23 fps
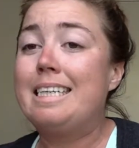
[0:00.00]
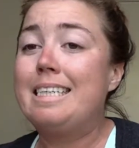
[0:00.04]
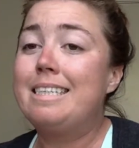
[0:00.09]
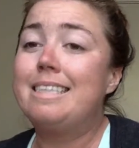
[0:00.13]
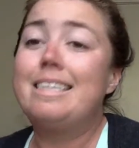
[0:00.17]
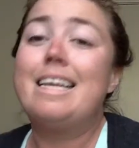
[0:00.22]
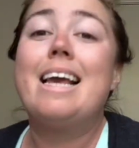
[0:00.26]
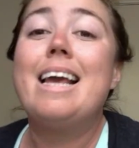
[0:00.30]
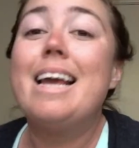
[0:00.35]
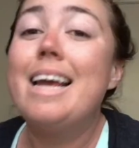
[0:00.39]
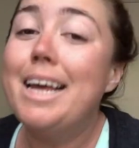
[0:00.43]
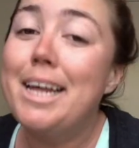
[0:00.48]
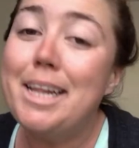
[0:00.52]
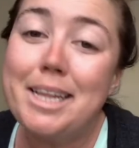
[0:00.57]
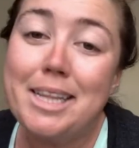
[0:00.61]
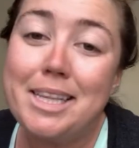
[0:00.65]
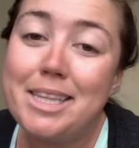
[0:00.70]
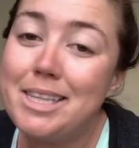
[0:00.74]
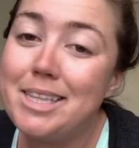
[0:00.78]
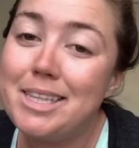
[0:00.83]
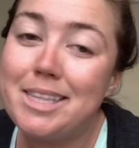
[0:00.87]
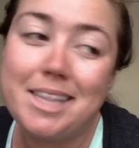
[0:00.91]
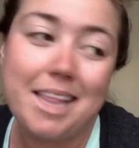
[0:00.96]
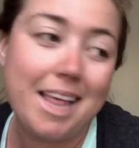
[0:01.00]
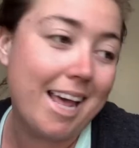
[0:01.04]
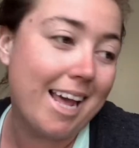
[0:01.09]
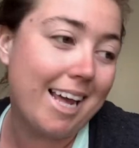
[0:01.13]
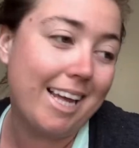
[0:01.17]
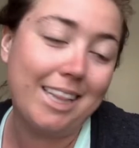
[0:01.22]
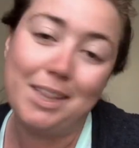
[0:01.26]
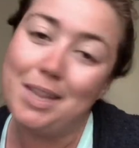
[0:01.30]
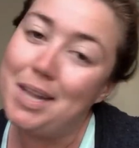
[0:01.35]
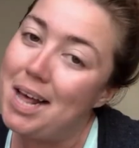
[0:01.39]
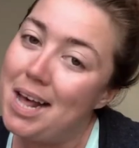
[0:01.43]
saying it's
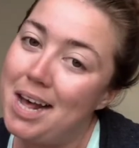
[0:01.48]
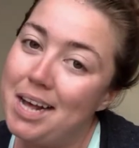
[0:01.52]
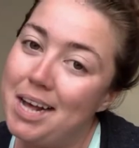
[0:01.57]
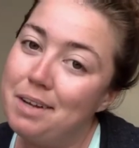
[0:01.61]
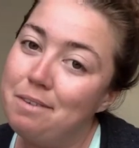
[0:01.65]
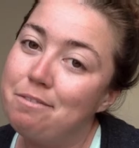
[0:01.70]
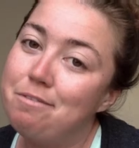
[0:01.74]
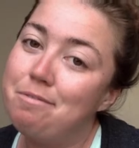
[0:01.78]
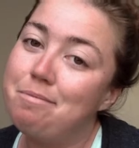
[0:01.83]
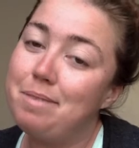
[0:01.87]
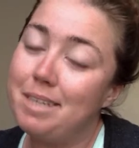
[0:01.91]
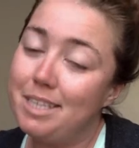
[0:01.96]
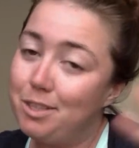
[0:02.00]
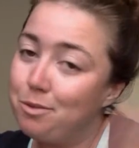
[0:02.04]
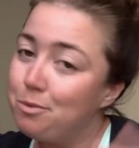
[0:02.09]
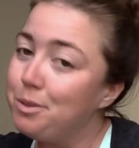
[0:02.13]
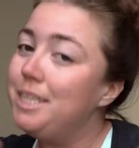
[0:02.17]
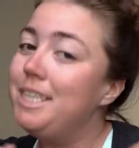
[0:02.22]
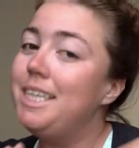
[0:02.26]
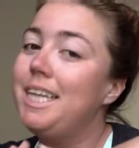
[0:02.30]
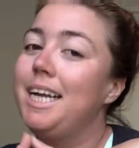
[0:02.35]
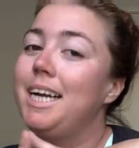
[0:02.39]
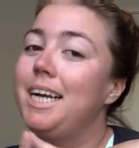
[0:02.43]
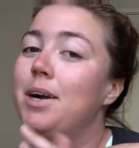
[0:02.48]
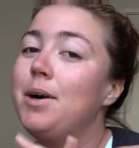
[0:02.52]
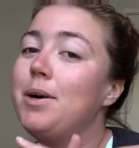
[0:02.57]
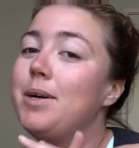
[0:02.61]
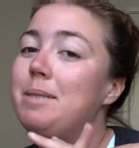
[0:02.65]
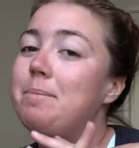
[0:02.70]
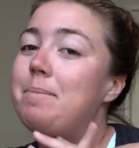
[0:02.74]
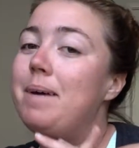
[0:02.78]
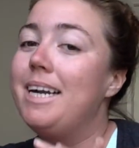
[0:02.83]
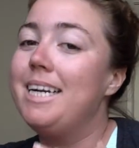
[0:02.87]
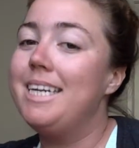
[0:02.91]
like love. It's really like
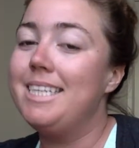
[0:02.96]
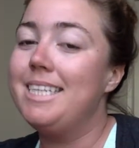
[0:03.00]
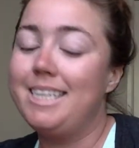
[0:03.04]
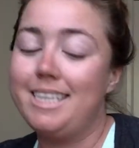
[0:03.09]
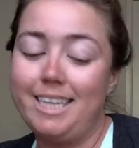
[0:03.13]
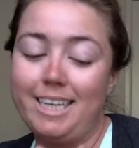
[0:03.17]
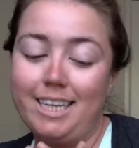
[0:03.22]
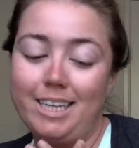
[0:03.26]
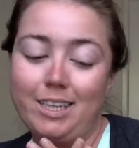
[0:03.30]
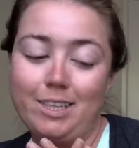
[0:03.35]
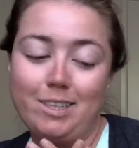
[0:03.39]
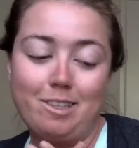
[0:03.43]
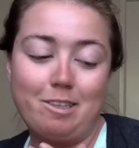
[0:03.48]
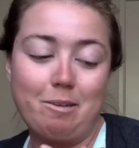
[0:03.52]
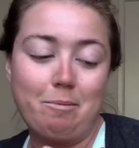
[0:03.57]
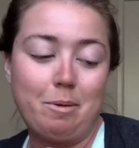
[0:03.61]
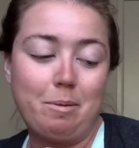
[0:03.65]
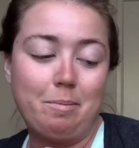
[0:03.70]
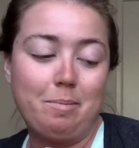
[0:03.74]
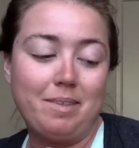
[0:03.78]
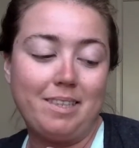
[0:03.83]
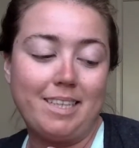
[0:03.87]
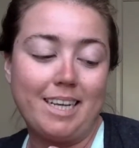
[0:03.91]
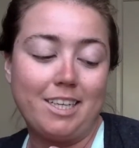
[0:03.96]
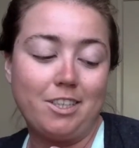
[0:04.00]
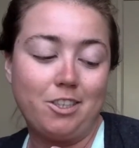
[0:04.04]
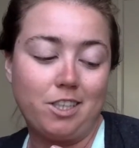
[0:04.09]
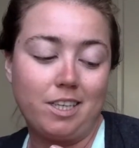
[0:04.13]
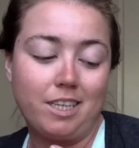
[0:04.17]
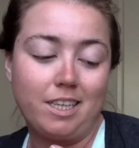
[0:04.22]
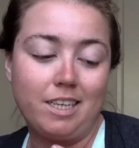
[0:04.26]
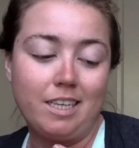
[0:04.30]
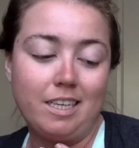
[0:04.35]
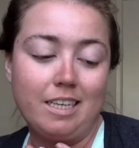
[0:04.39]
codependency of some
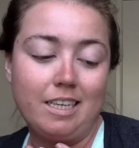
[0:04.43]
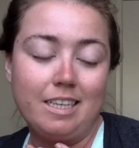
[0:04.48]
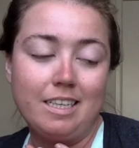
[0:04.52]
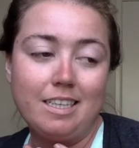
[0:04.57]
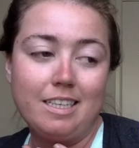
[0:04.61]
obsession.